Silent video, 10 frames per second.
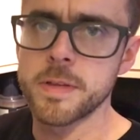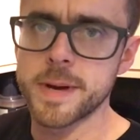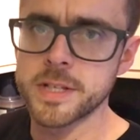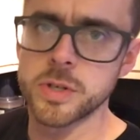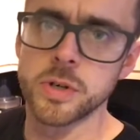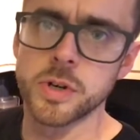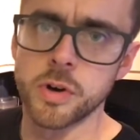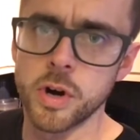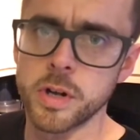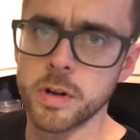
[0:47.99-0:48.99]
the best
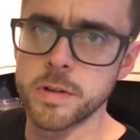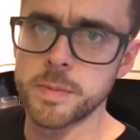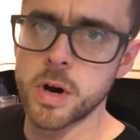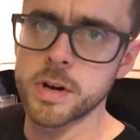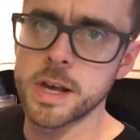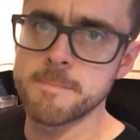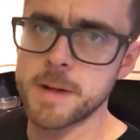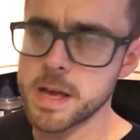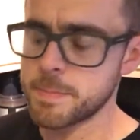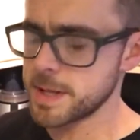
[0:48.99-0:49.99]
coconut oil on the market in
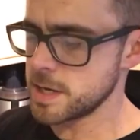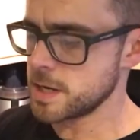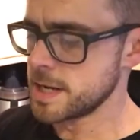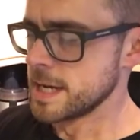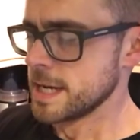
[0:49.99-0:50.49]
my opinion.